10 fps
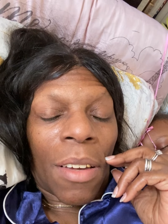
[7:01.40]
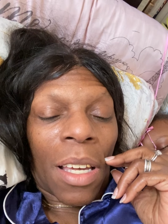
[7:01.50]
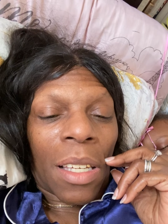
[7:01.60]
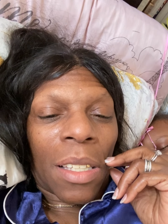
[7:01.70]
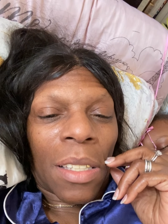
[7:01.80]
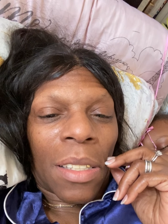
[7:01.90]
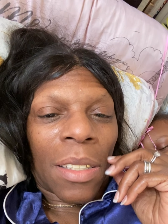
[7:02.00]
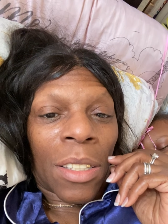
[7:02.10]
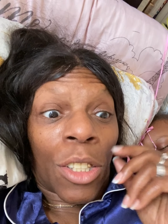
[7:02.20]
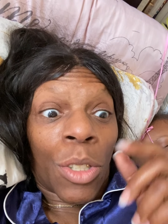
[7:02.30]
Right?
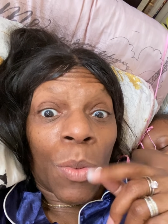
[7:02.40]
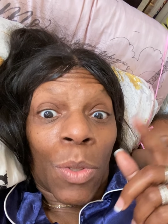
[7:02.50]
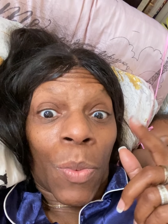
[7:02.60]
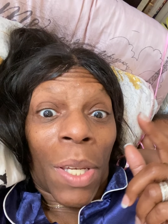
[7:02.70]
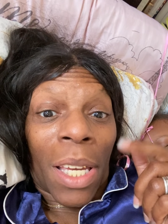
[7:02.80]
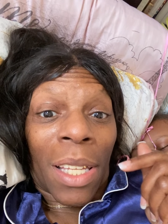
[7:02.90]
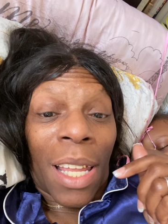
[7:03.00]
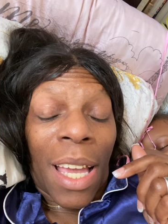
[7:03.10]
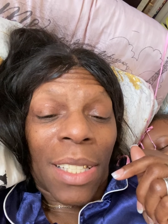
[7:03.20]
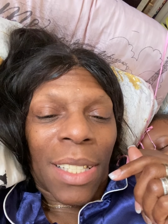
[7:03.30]
And she was wearing
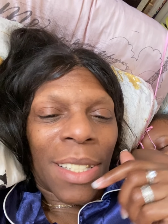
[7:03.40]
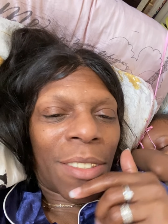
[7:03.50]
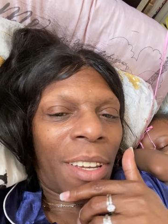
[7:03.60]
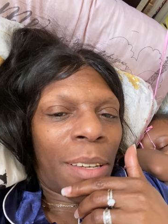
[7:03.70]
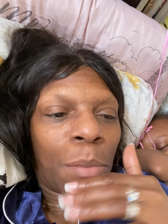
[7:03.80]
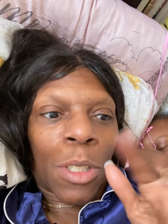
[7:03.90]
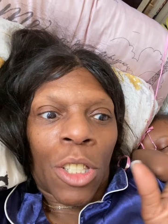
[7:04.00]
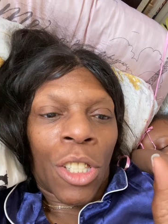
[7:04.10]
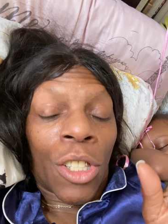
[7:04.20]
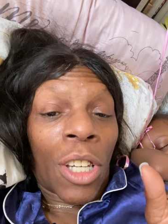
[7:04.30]
glasses, like, right? but
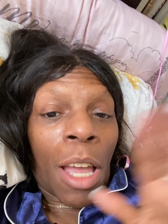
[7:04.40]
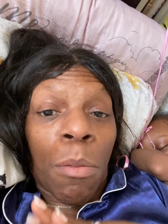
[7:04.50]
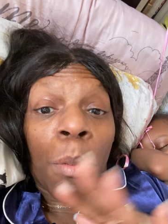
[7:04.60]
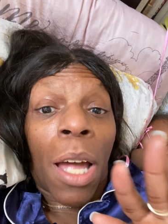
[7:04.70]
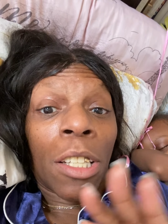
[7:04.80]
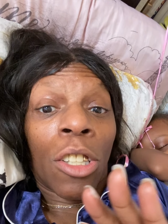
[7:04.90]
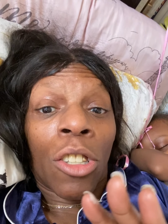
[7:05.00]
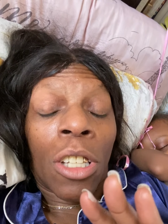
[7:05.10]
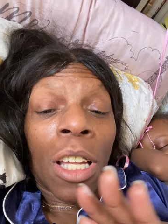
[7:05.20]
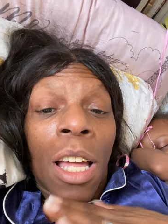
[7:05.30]
she looked everybody
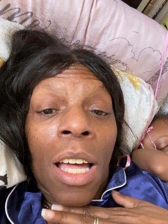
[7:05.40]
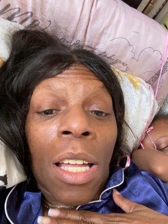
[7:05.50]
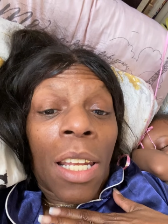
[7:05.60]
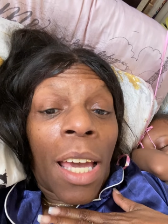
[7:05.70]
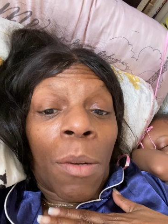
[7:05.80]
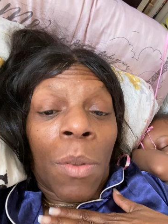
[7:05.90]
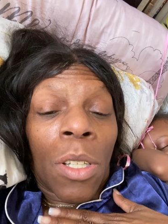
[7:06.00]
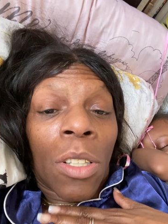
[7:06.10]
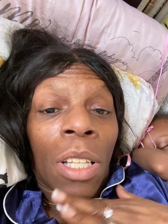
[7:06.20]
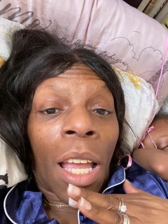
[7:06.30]
looked like we
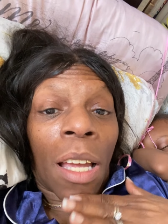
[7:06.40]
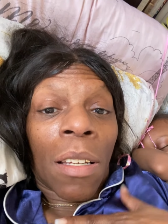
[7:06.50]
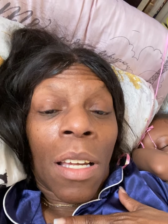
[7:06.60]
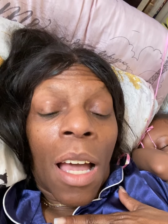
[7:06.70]
look now.